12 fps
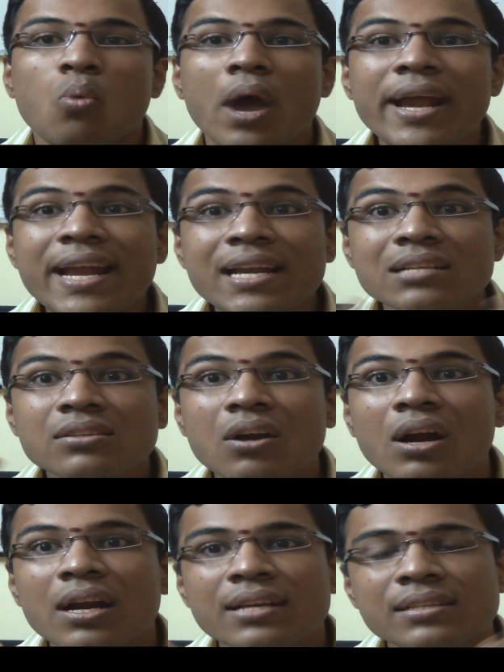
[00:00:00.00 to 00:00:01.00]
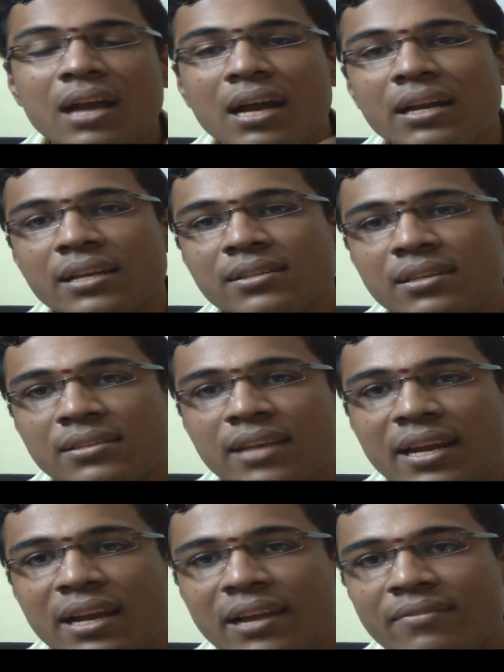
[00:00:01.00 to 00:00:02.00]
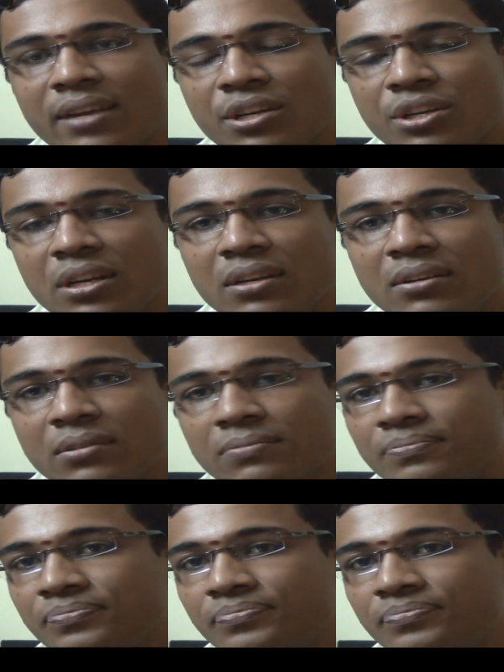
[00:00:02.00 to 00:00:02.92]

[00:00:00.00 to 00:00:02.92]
Why it is called as Cartesian sign convention?